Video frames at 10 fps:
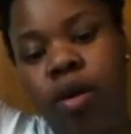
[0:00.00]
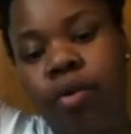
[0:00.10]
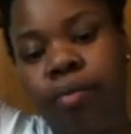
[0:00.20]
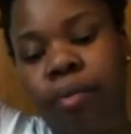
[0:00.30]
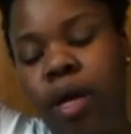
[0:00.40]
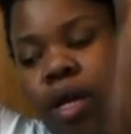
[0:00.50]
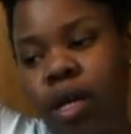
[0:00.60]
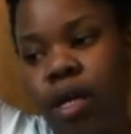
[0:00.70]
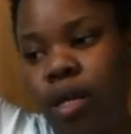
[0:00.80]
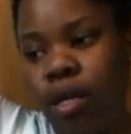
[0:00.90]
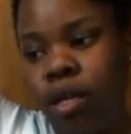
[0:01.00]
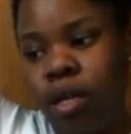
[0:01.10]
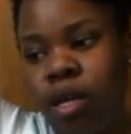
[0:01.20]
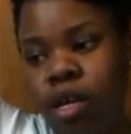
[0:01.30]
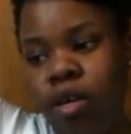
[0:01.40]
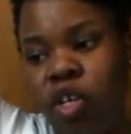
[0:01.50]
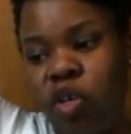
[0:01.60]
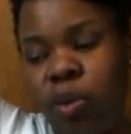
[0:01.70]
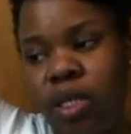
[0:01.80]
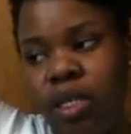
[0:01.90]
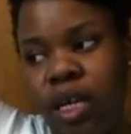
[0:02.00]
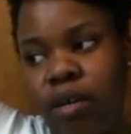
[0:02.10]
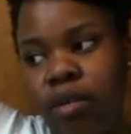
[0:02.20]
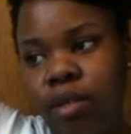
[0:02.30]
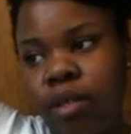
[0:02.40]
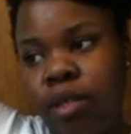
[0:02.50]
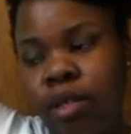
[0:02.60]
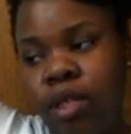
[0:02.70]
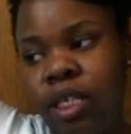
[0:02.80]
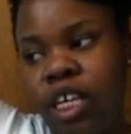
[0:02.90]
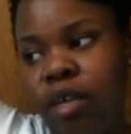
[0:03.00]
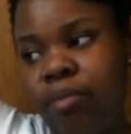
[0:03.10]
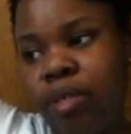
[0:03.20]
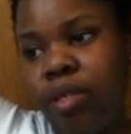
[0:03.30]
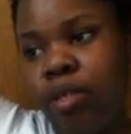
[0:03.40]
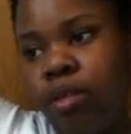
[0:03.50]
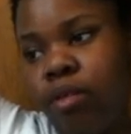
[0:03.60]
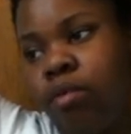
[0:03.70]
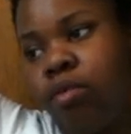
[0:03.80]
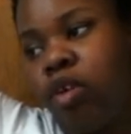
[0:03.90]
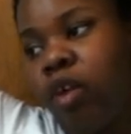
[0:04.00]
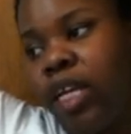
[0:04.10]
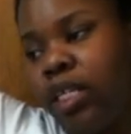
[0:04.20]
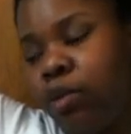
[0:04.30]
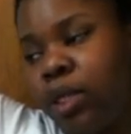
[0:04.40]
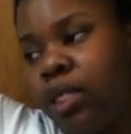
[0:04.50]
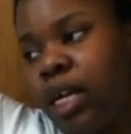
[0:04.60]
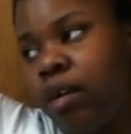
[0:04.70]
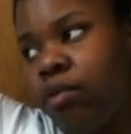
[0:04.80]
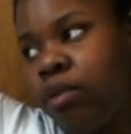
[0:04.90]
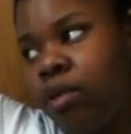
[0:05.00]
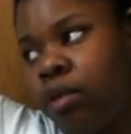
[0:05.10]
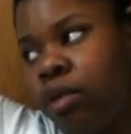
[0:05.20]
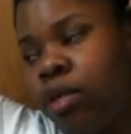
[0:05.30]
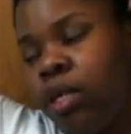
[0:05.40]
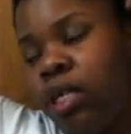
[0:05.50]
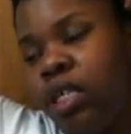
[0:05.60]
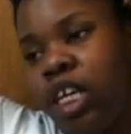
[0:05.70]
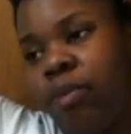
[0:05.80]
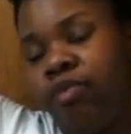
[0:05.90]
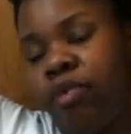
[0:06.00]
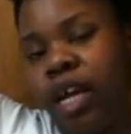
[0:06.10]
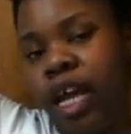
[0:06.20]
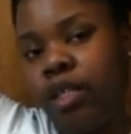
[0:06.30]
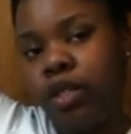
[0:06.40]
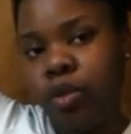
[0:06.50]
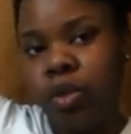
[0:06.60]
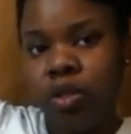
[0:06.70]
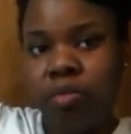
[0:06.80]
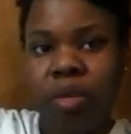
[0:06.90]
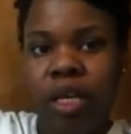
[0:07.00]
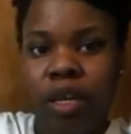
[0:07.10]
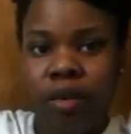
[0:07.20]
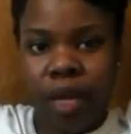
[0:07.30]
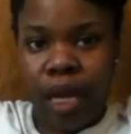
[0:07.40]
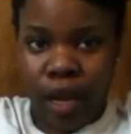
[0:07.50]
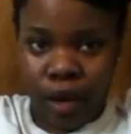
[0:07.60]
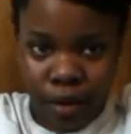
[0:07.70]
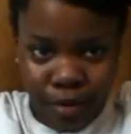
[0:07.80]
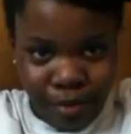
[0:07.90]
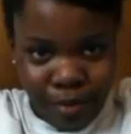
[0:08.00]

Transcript: are my twist out tips. Great twist out tips for extra medium hair.